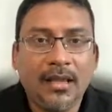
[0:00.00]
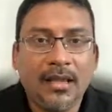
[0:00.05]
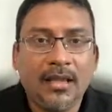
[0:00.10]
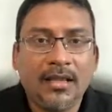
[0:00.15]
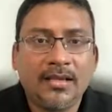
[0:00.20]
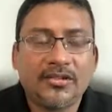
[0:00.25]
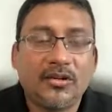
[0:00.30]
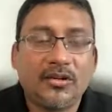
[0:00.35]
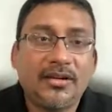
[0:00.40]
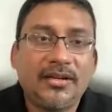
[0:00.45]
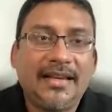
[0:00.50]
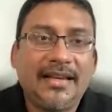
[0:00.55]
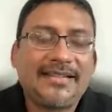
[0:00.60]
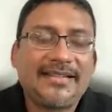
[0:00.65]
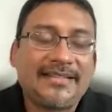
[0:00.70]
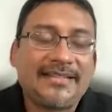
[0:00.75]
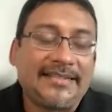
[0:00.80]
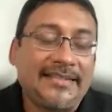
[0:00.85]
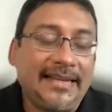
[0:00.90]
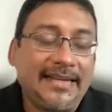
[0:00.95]
So
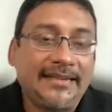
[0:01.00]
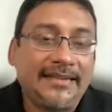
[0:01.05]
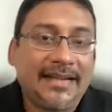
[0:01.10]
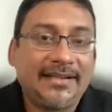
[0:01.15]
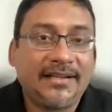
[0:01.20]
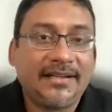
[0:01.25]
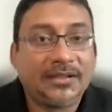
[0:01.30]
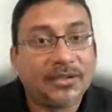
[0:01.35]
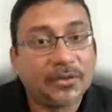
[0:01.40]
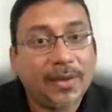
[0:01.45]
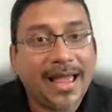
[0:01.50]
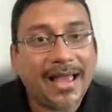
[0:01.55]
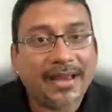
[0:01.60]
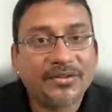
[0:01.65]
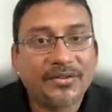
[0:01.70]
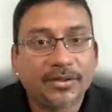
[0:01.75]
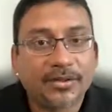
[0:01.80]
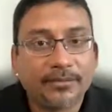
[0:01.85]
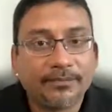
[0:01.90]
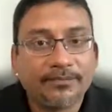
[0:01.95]
let's take that into
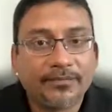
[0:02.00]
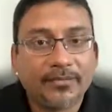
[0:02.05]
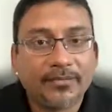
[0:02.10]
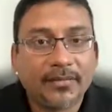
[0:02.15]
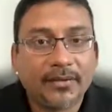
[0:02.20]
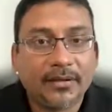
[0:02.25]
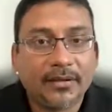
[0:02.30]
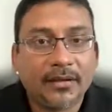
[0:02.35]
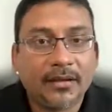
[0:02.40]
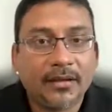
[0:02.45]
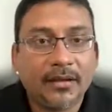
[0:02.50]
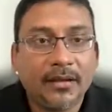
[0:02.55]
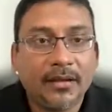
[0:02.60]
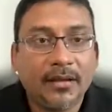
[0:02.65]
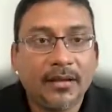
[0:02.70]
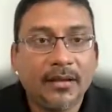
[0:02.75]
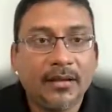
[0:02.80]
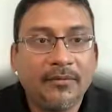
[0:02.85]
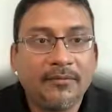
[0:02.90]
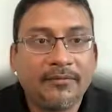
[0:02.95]
action.
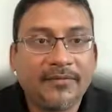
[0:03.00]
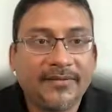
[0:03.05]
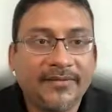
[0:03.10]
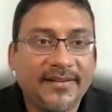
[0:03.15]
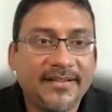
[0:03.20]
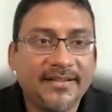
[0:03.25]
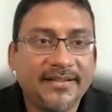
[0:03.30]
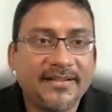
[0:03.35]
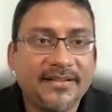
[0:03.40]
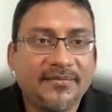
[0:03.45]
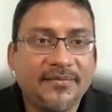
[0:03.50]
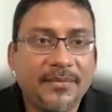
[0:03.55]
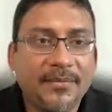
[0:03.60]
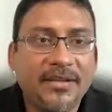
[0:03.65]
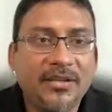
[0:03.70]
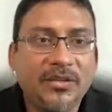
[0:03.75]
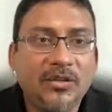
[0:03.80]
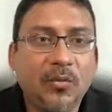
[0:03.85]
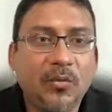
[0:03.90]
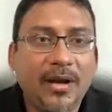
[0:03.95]
First, from
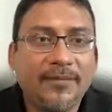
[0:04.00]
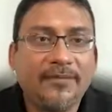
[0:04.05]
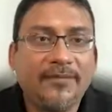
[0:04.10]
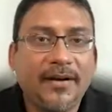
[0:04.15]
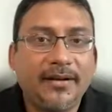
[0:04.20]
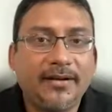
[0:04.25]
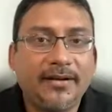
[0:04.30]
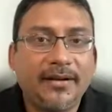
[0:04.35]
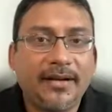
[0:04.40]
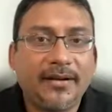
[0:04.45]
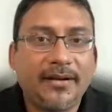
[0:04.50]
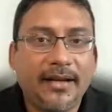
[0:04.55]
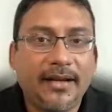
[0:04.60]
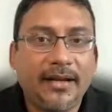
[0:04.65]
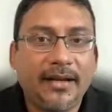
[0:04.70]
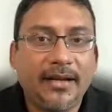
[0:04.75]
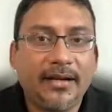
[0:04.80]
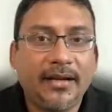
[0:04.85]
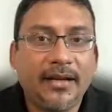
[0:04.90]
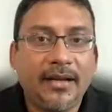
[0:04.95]
the UI front-end
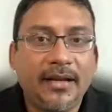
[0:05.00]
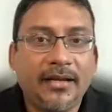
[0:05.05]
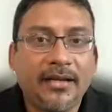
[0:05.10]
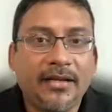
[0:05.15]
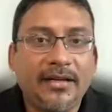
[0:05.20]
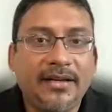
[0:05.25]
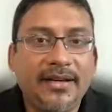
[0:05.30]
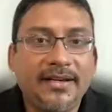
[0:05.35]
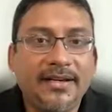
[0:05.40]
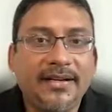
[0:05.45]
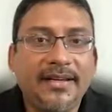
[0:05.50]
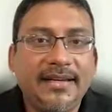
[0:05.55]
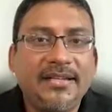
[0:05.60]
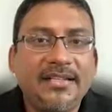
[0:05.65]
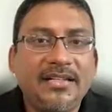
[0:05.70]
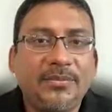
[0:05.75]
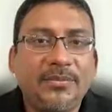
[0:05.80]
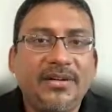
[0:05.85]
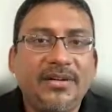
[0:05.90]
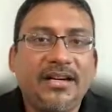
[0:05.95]
layer, create an
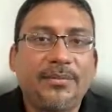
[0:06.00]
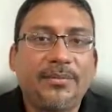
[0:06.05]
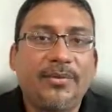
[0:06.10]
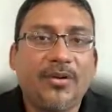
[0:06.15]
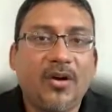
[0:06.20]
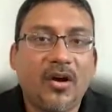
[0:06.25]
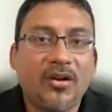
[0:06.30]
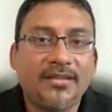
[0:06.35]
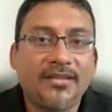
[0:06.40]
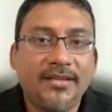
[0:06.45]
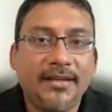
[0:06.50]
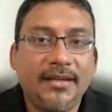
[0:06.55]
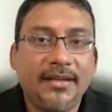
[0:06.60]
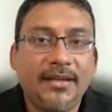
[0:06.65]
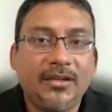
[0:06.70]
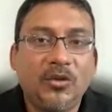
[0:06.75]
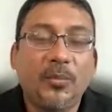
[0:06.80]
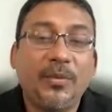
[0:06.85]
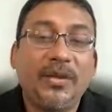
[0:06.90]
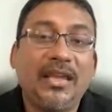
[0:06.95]
intermediate proxy
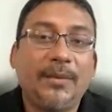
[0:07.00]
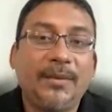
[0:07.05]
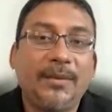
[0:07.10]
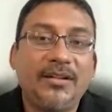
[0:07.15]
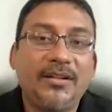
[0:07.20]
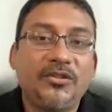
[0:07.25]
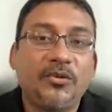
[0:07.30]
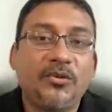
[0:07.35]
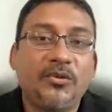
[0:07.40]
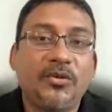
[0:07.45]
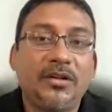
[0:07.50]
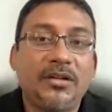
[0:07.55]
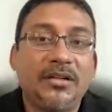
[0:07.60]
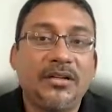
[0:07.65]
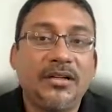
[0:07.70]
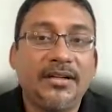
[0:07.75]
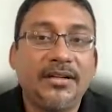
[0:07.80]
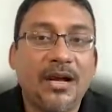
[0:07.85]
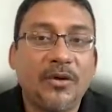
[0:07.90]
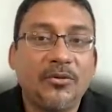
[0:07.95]
to be able to
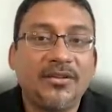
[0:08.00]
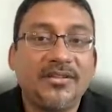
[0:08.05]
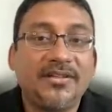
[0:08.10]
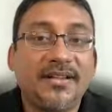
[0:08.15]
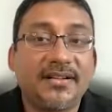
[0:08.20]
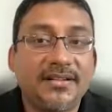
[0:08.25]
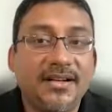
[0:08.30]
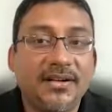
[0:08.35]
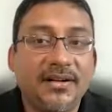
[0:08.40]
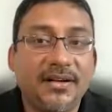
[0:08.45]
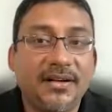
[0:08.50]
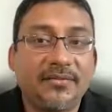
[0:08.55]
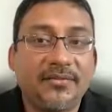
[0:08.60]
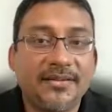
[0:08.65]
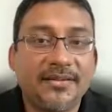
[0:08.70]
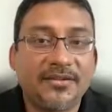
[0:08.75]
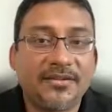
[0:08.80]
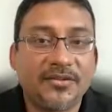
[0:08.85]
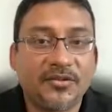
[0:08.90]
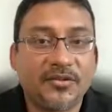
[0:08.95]
reroute certain
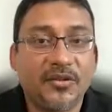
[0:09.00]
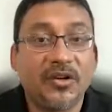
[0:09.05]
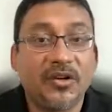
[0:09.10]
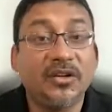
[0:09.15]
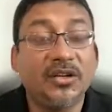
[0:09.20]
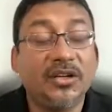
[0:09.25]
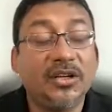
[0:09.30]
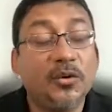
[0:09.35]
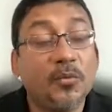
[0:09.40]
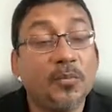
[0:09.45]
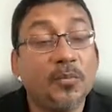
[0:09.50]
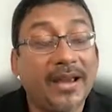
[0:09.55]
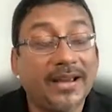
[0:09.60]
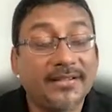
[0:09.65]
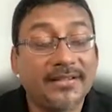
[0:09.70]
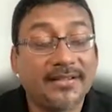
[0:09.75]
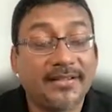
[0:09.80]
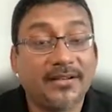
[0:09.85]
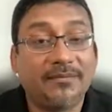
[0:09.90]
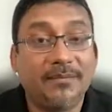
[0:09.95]
requests to your new
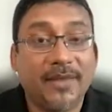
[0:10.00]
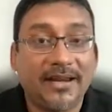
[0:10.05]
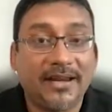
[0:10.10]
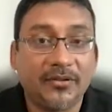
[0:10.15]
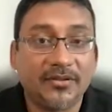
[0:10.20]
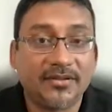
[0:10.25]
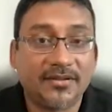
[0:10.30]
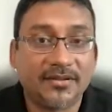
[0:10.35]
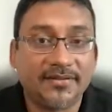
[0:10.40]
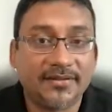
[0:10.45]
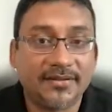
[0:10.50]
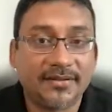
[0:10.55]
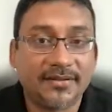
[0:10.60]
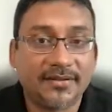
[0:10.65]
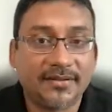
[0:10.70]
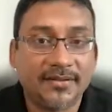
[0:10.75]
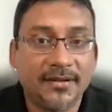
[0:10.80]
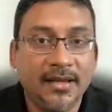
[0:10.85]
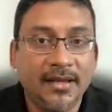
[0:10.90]
set of microservices.